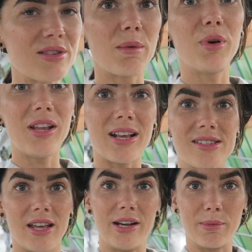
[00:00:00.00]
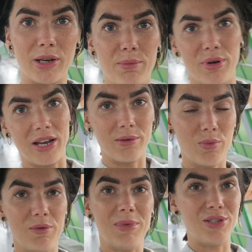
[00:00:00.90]
So I'm really excited. I'm gonna bring it
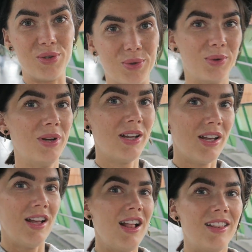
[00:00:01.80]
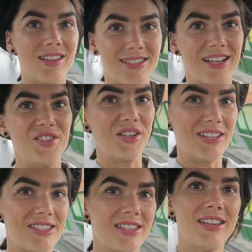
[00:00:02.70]
with me to Los
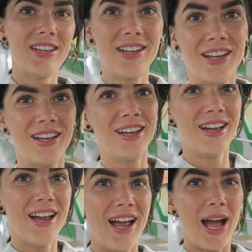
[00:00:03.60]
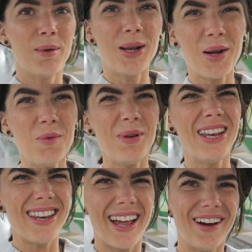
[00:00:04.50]
Angeles. I wanna open
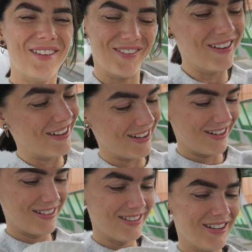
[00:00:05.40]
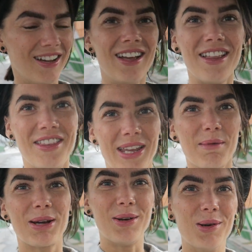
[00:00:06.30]
it now. I think
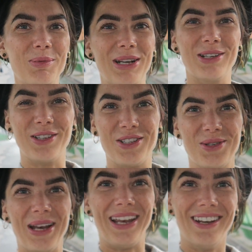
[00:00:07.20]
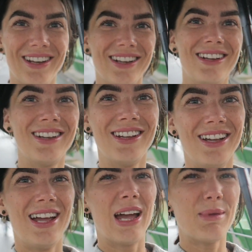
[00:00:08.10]
I'm gonna open it on a train.
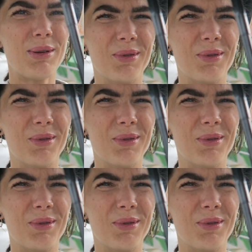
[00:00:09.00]
Am I